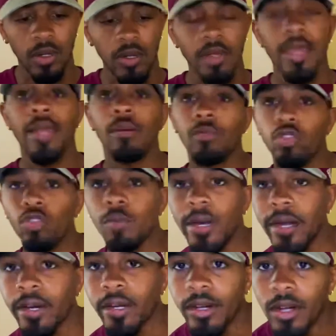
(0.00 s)
Cam
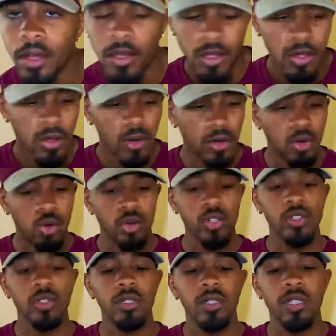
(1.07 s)
Drewberry, of
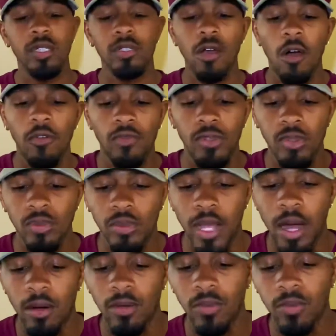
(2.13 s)
course, he's the offensive
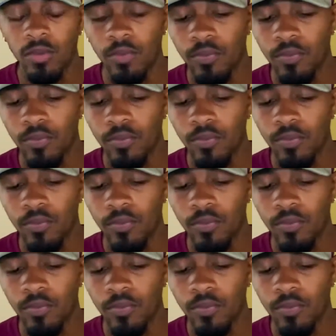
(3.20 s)
tackle,